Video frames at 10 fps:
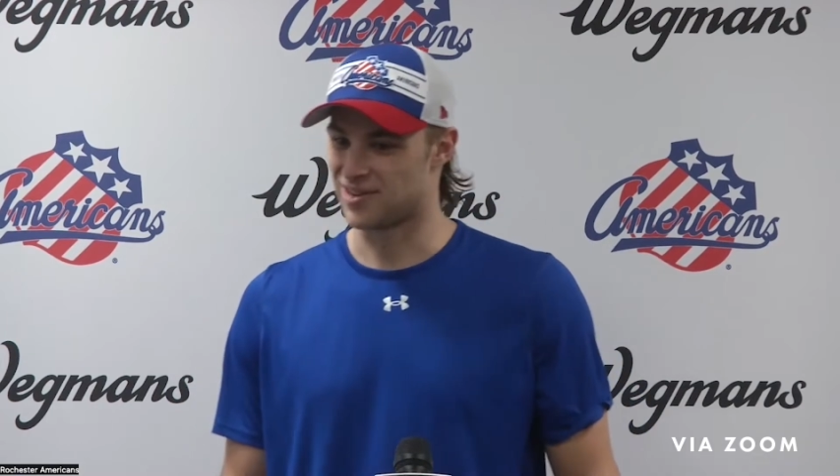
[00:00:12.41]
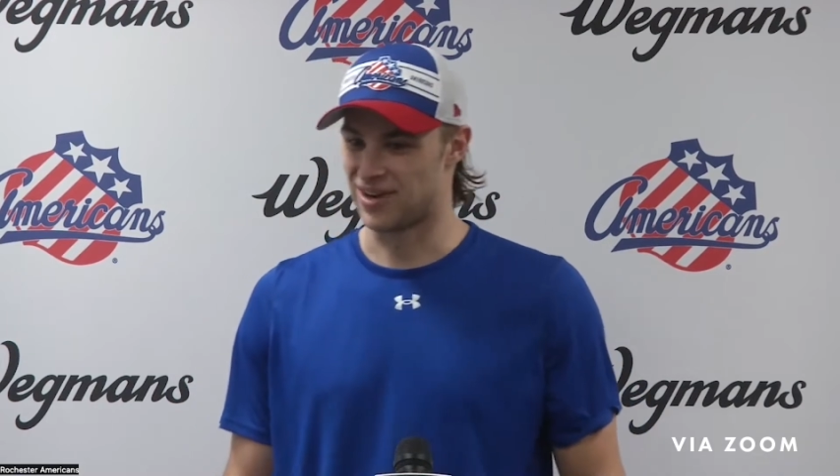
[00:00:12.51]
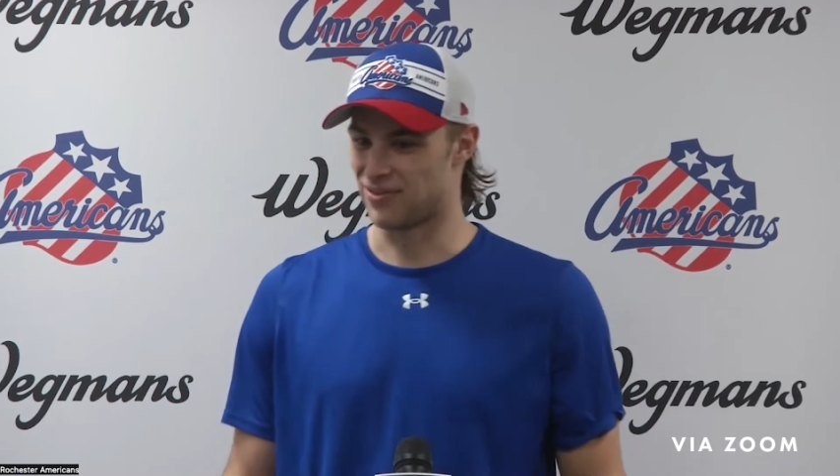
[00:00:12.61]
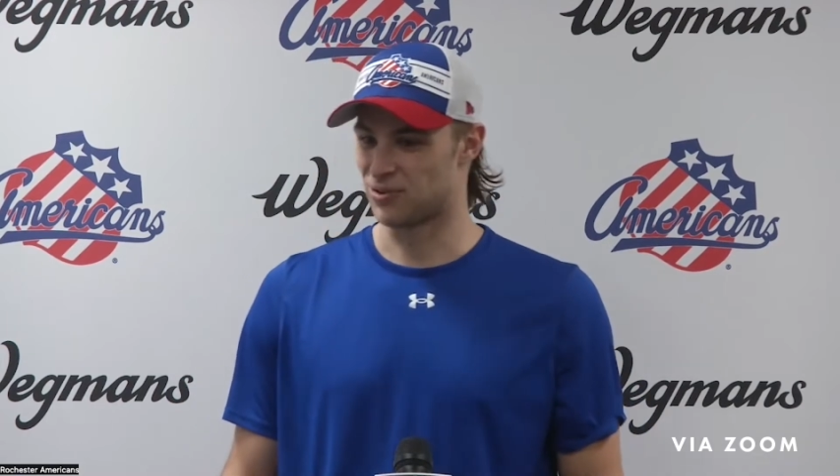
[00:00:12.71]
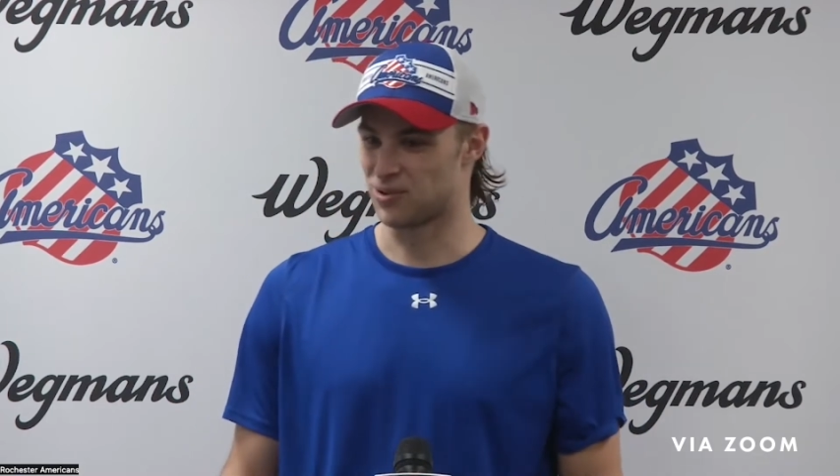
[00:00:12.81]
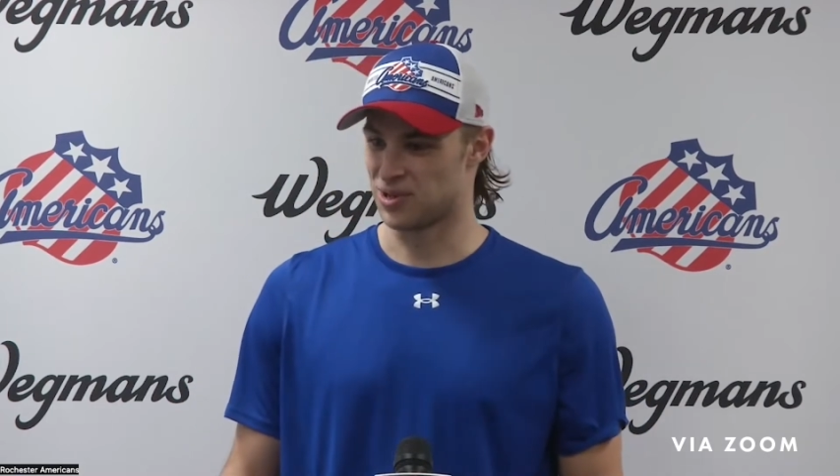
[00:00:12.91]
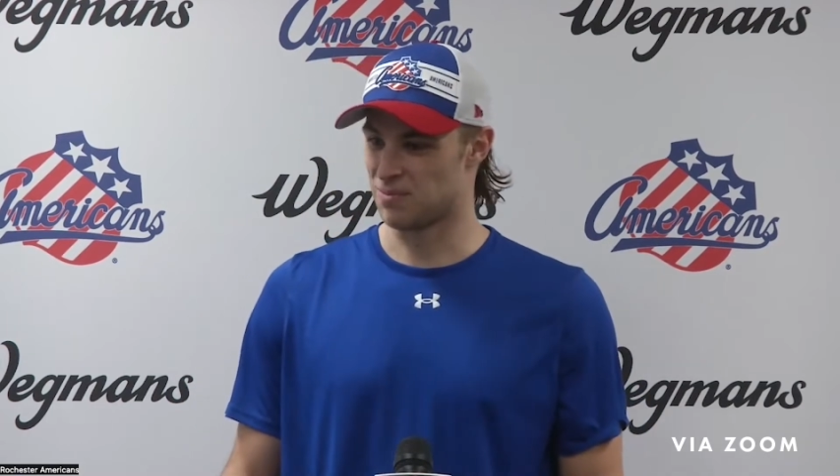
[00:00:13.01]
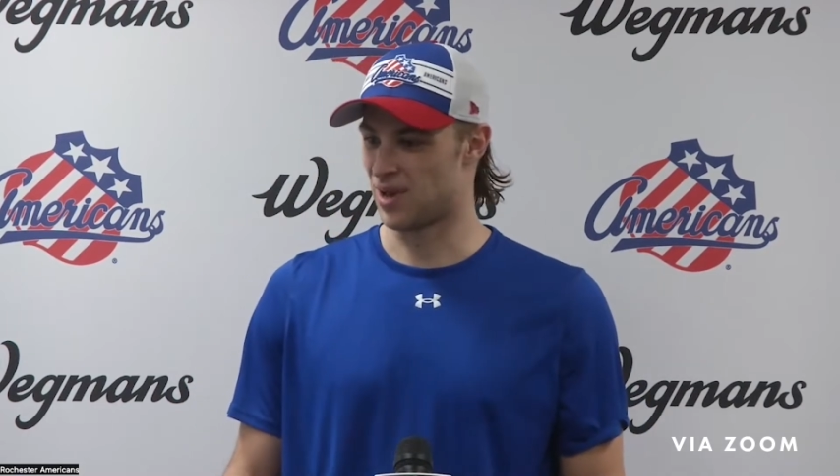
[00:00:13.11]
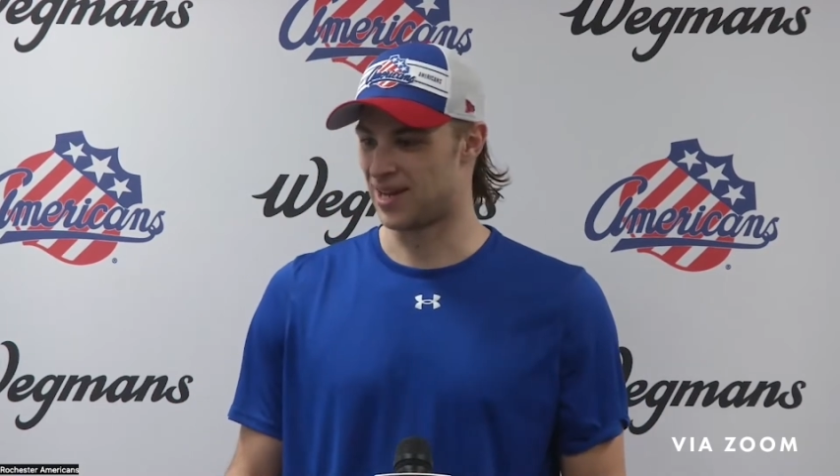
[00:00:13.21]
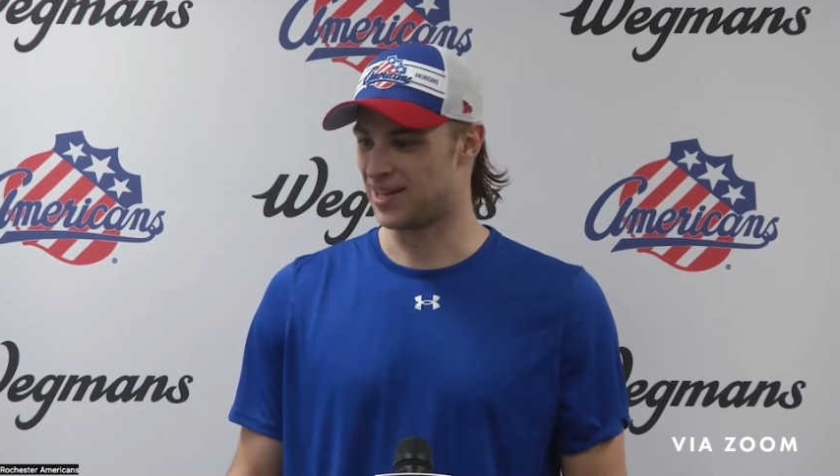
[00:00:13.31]
I've never really
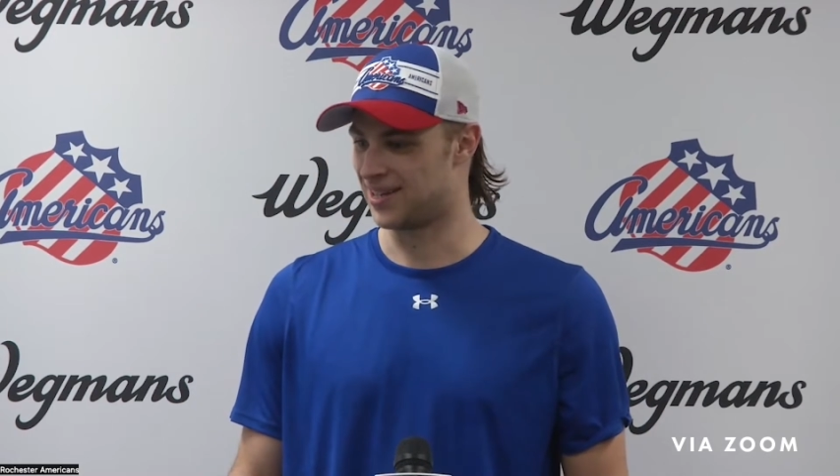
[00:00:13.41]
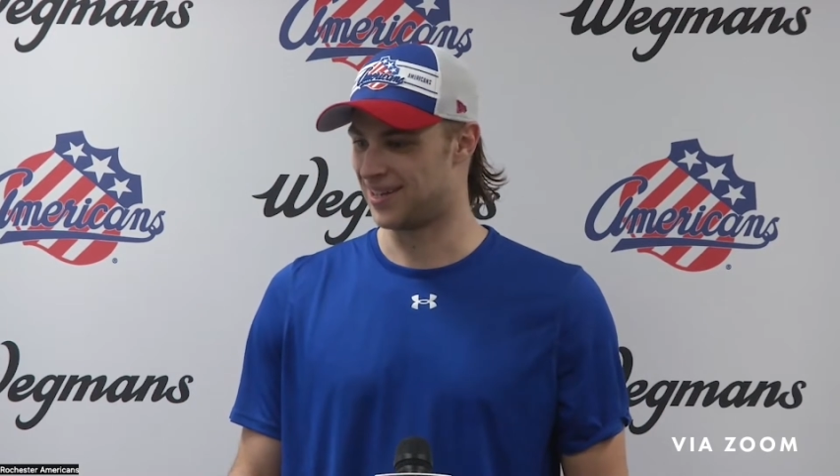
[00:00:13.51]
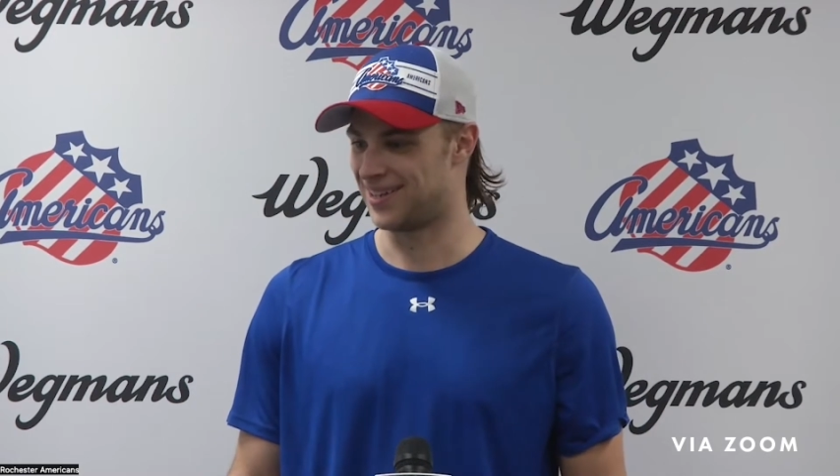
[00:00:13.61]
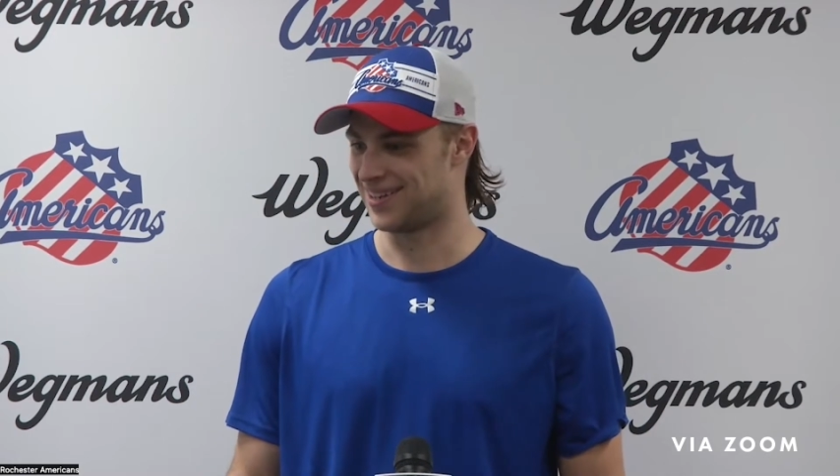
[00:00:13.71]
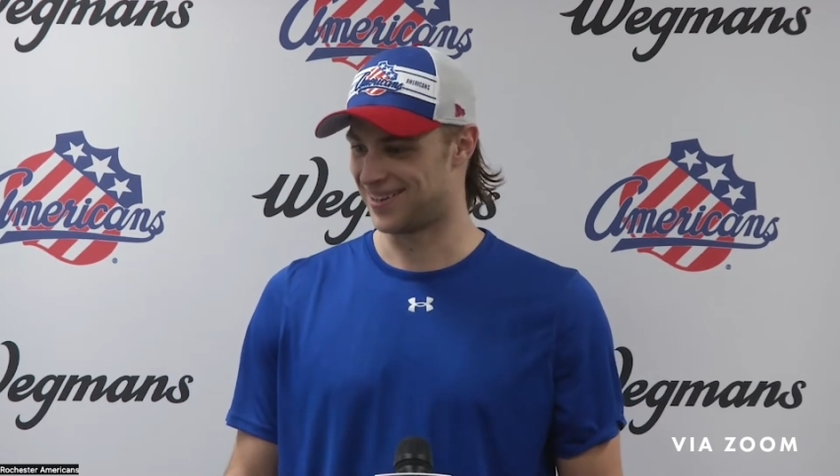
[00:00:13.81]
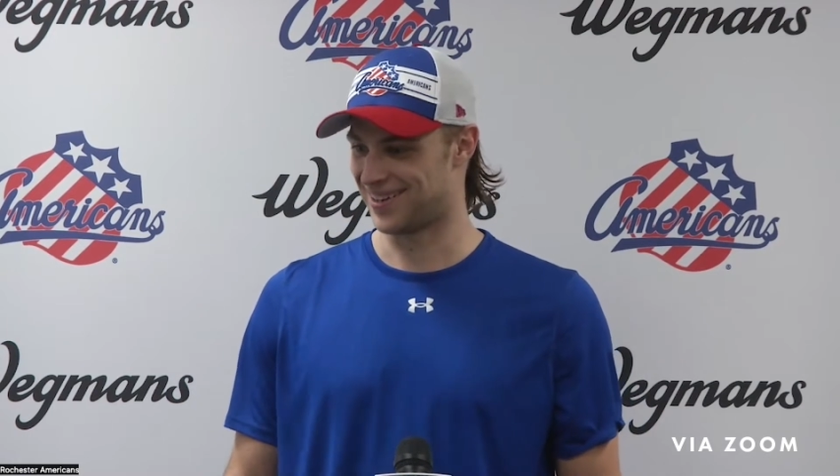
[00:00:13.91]
been